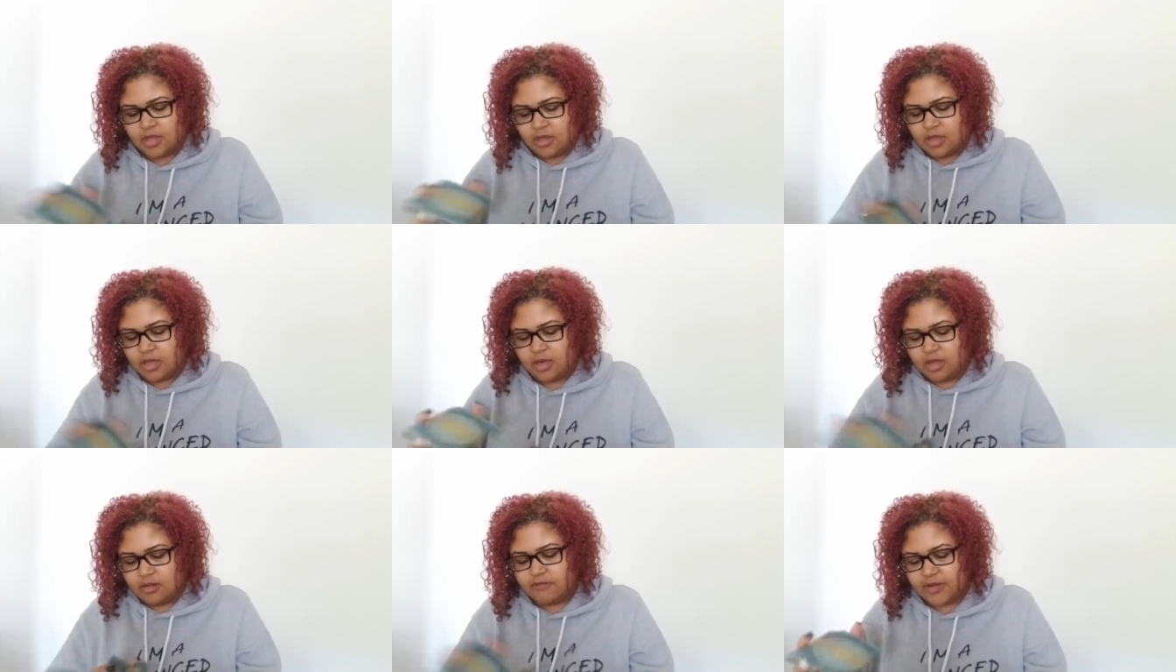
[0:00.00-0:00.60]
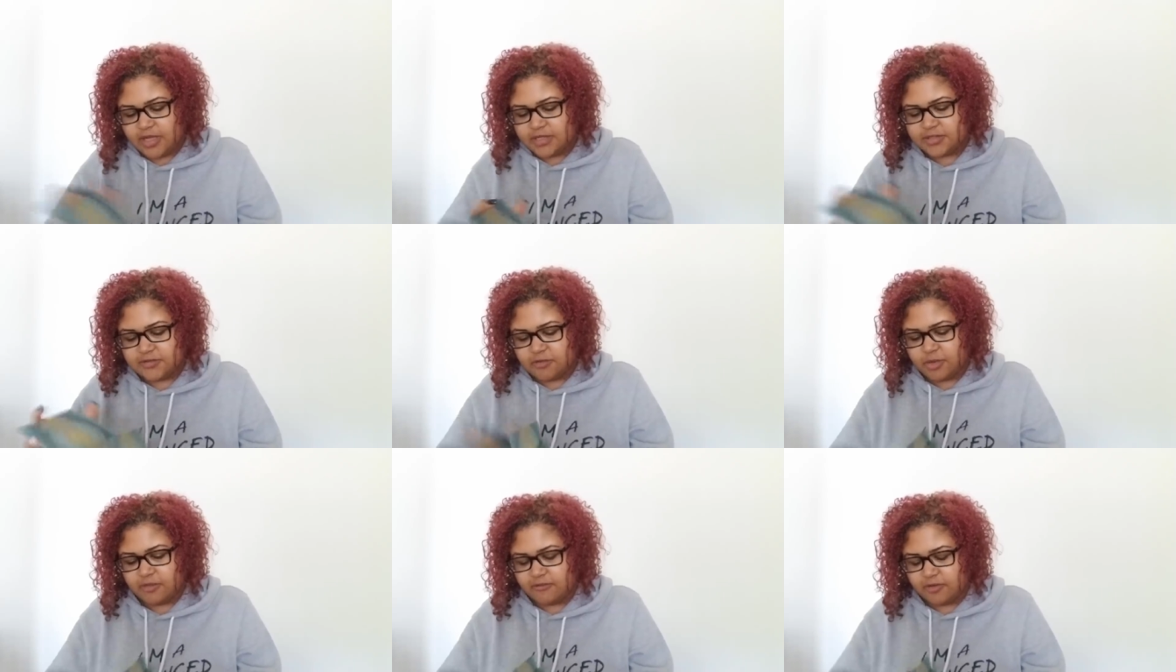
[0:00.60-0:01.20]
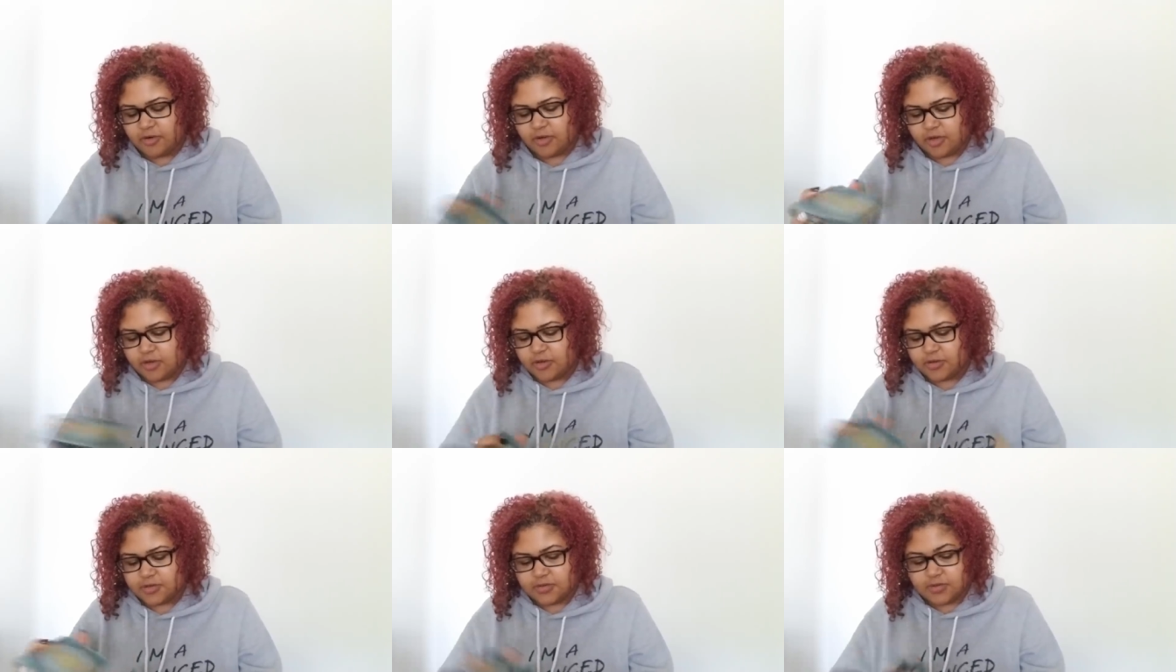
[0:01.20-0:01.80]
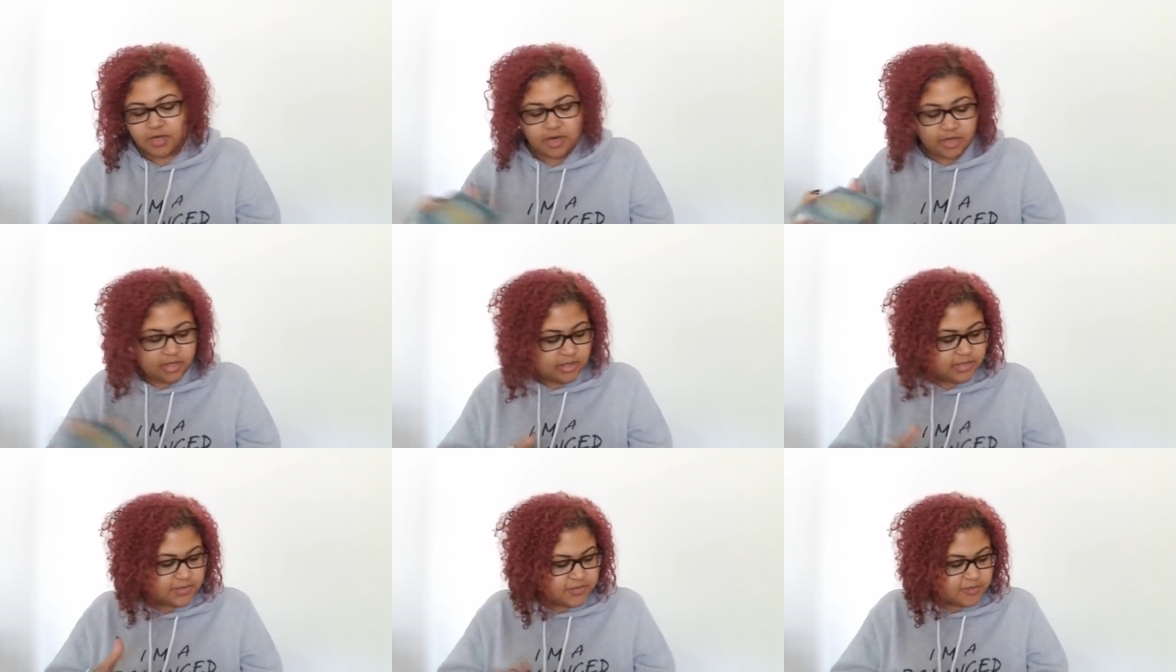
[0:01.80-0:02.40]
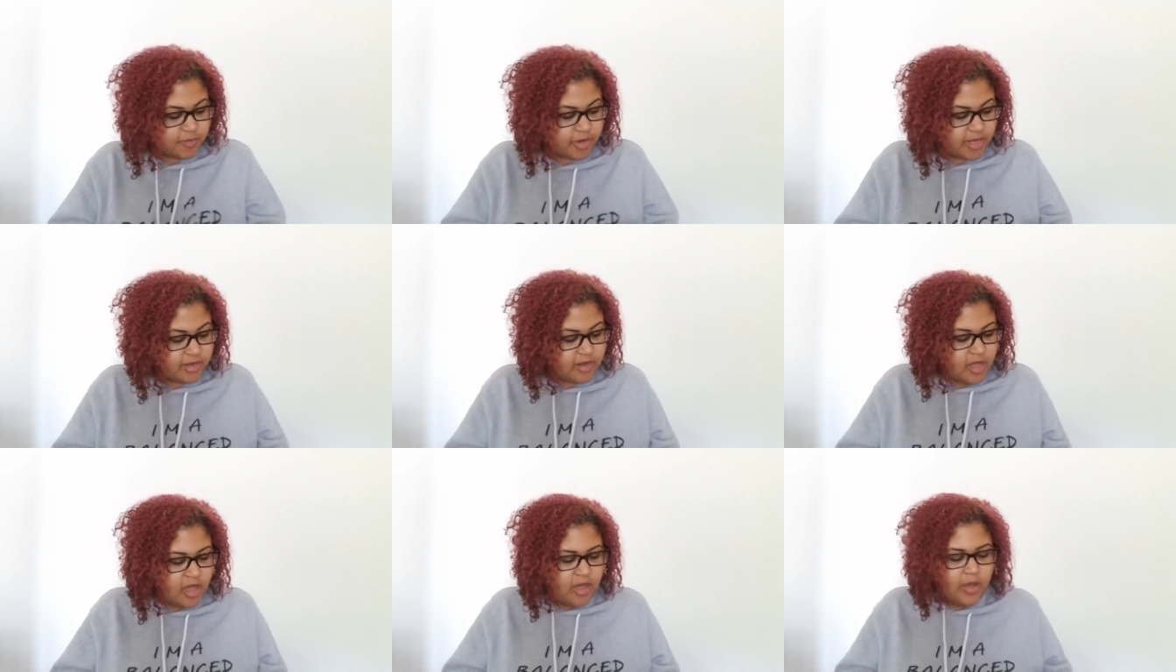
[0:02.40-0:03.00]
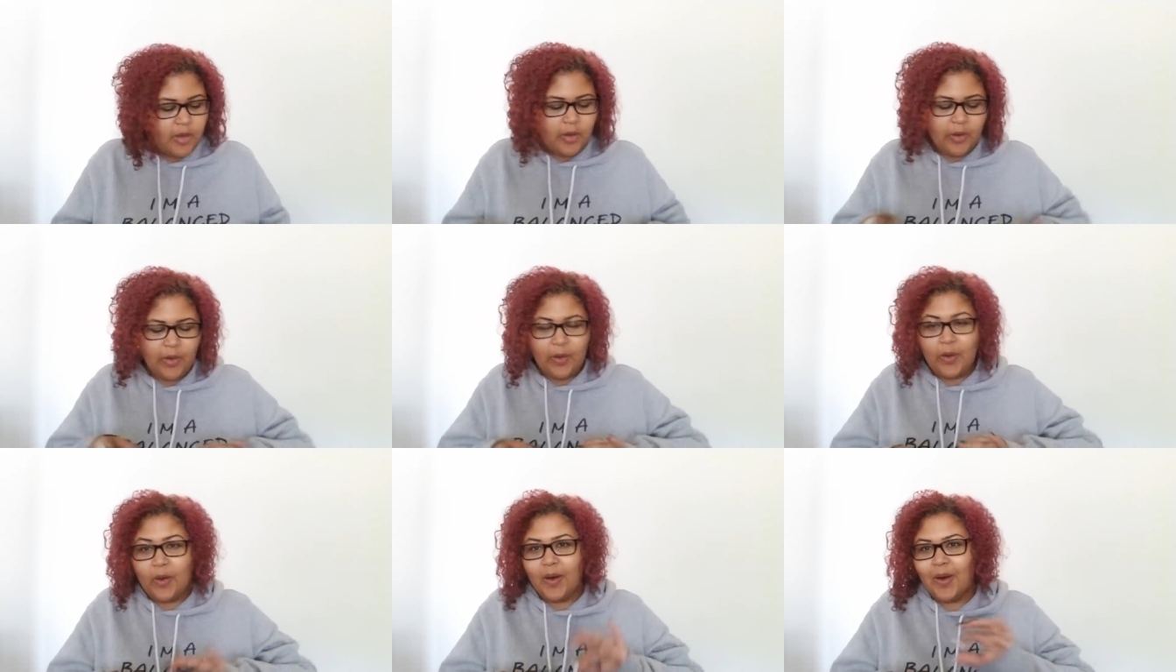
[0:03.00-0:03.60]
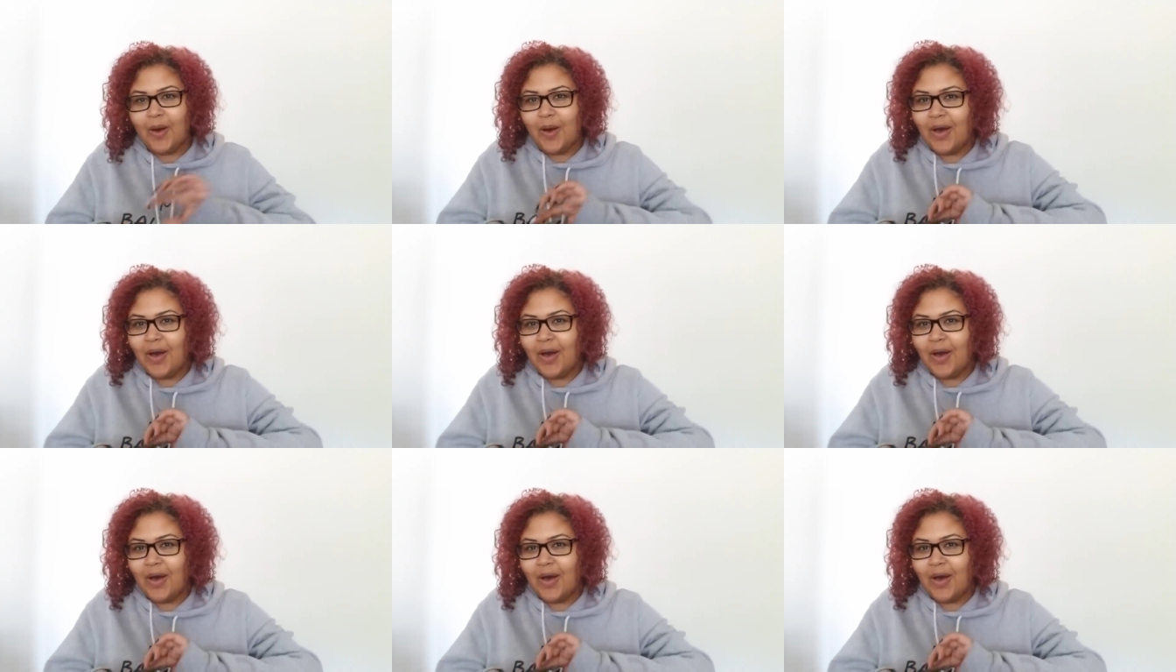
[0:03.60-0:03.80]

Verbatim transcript: Any advice for my Virgos regarding this spread? Oh!